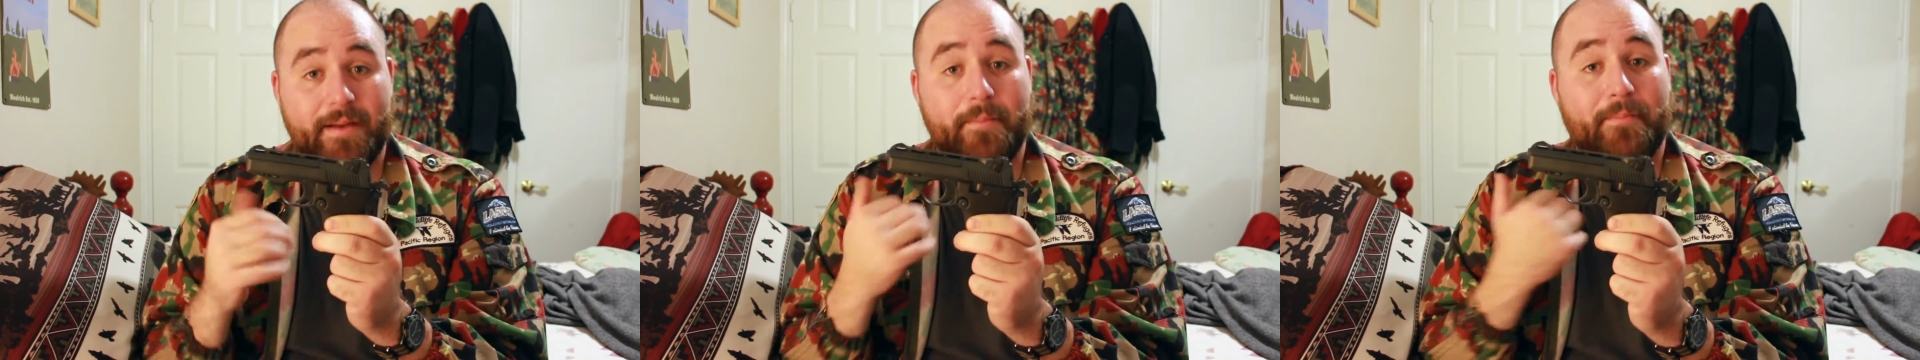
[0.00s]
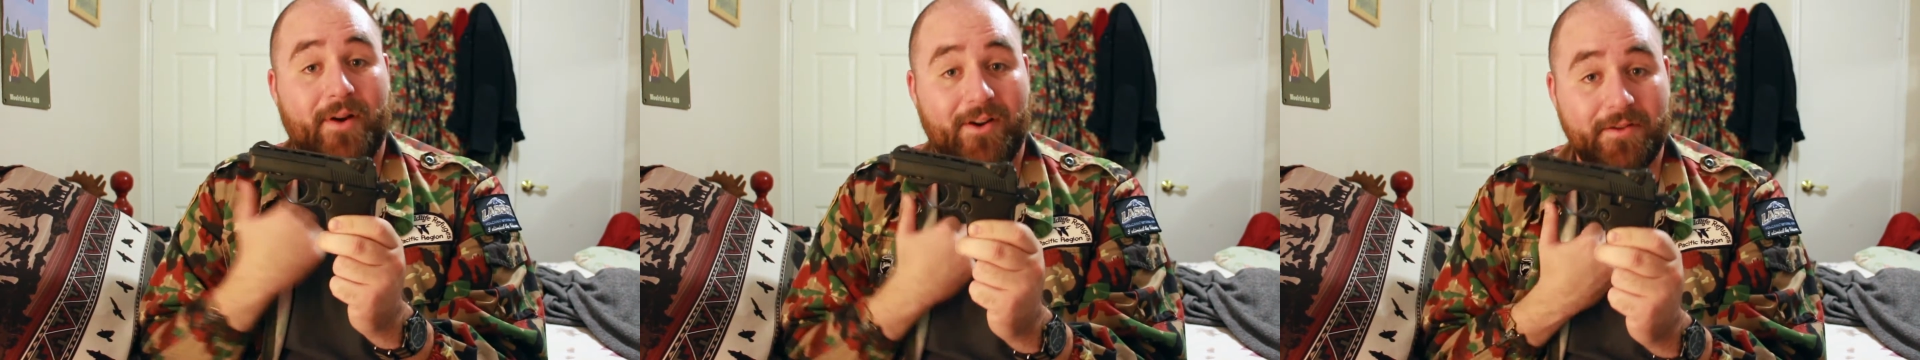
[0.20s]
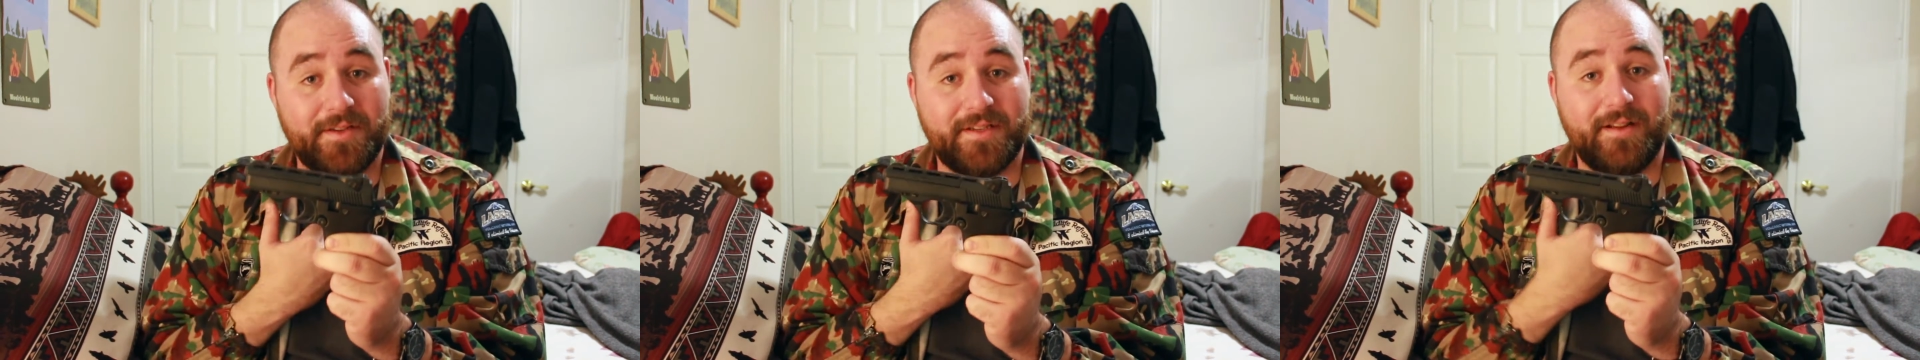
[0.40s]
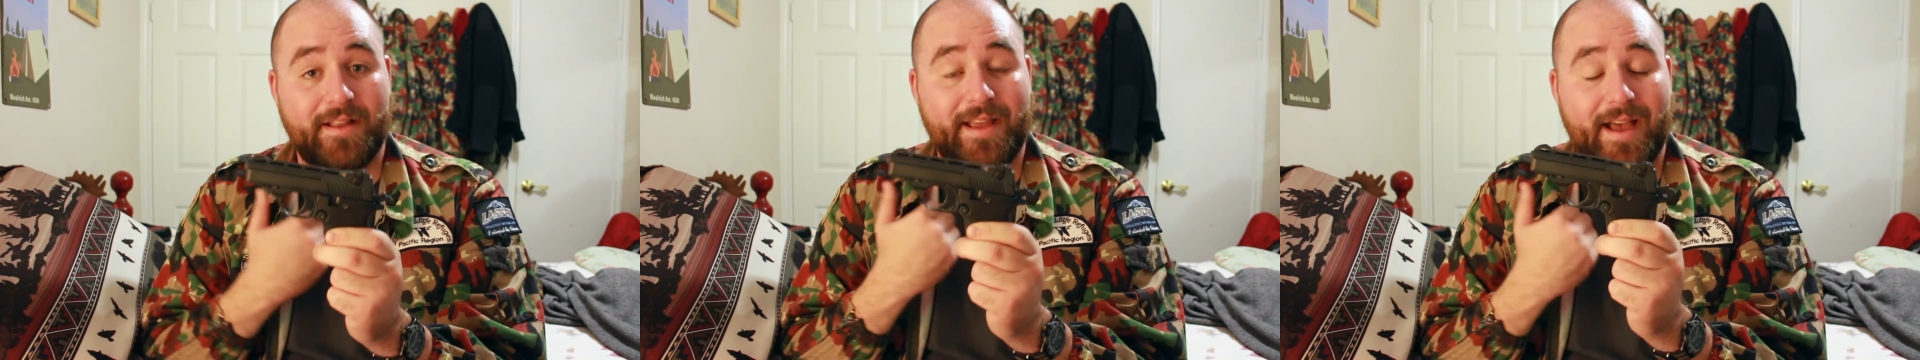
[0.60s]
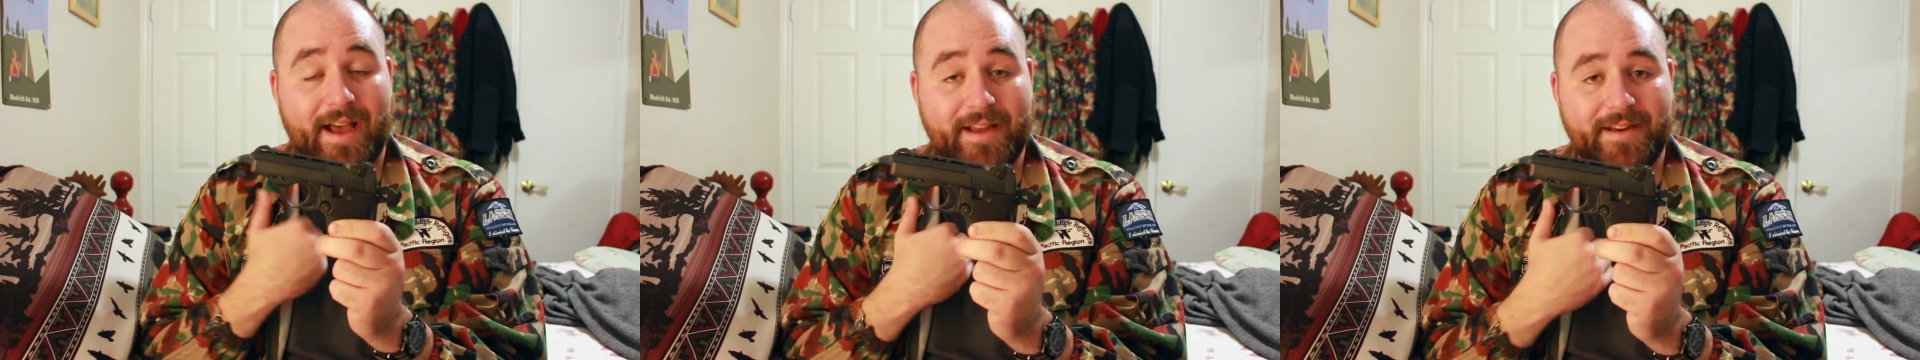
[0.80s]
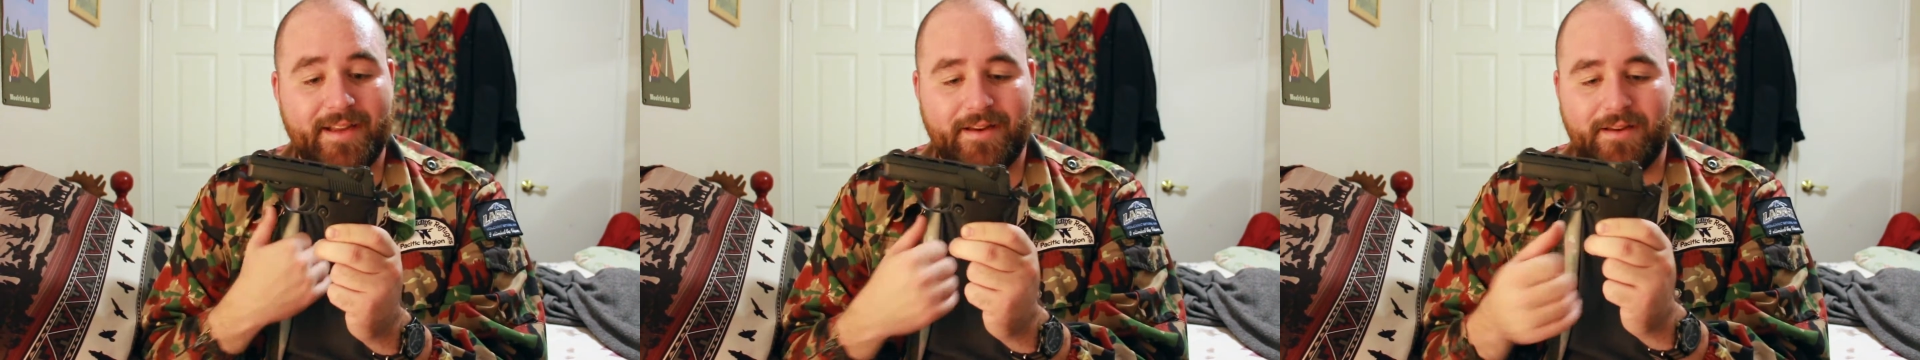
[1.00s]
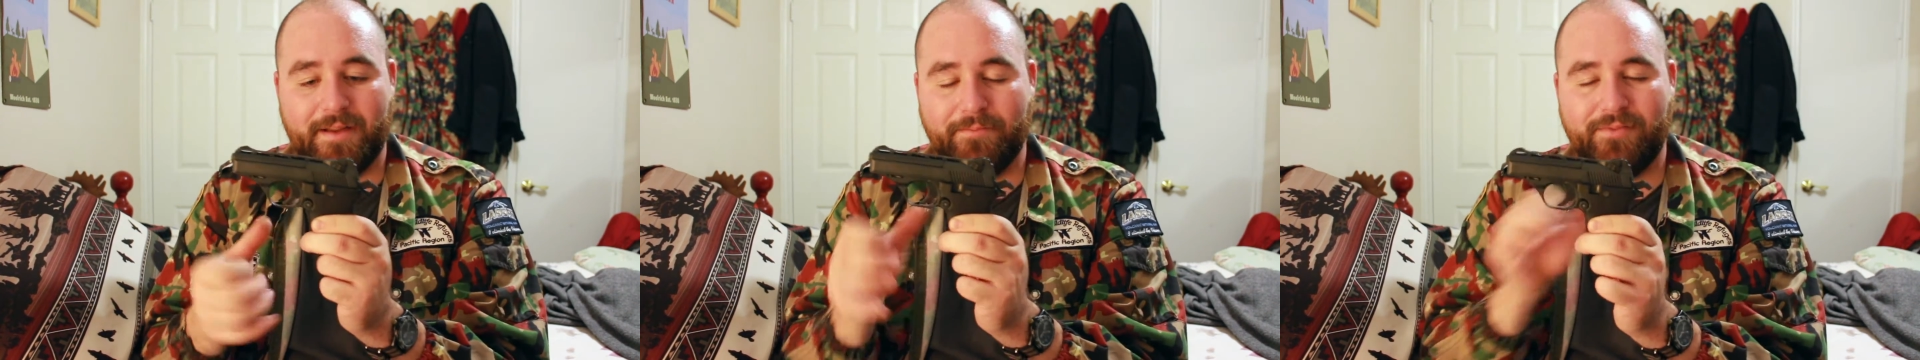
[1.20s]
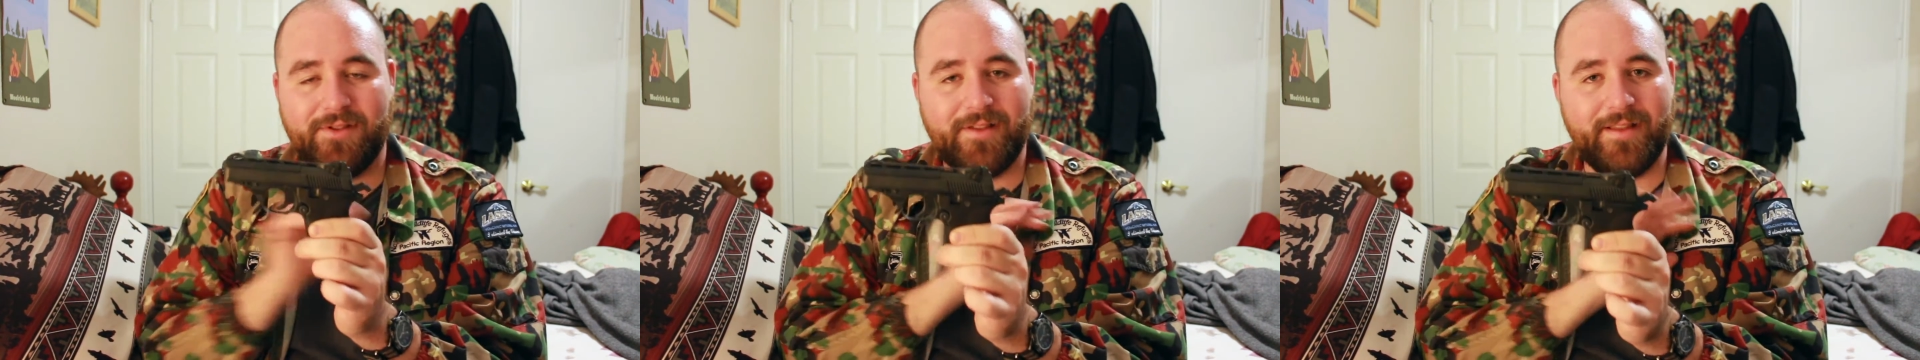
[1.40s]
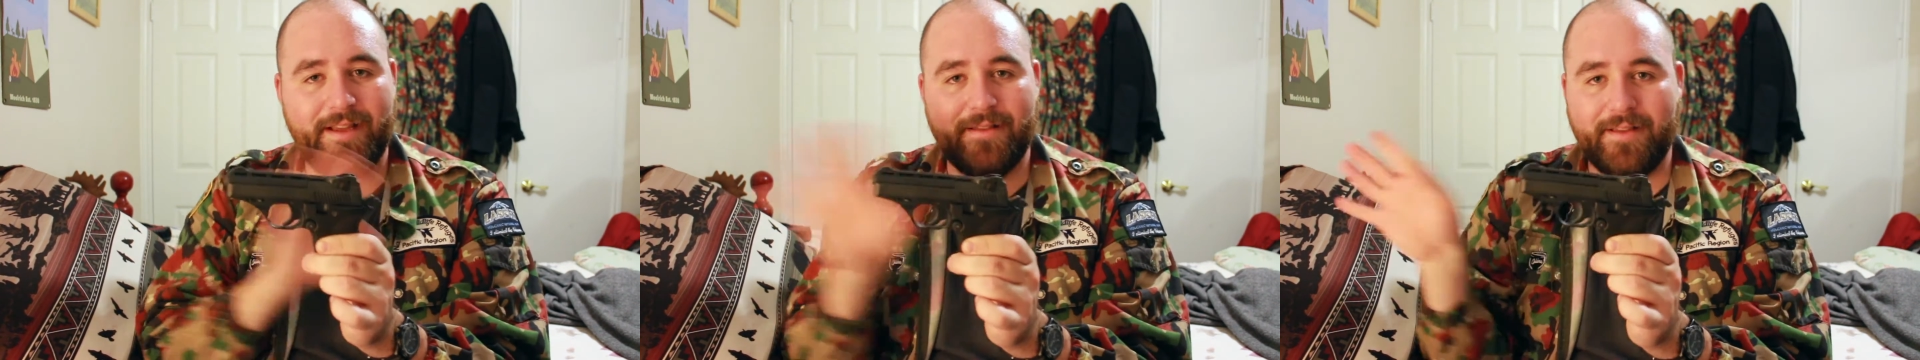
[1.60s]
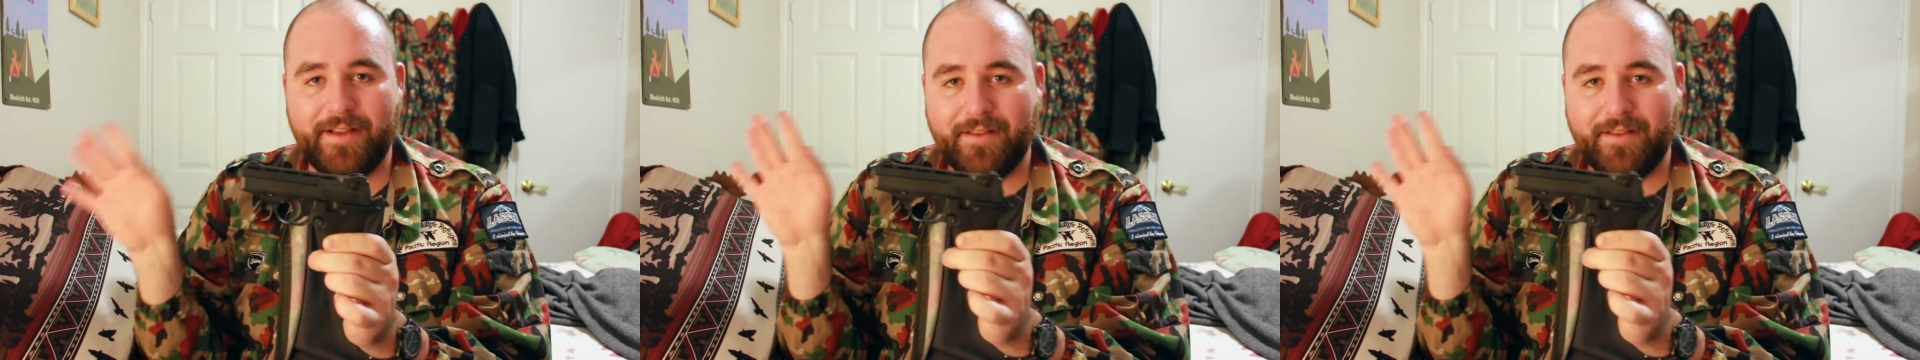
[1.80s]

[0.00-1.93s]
Personally, I did. Completely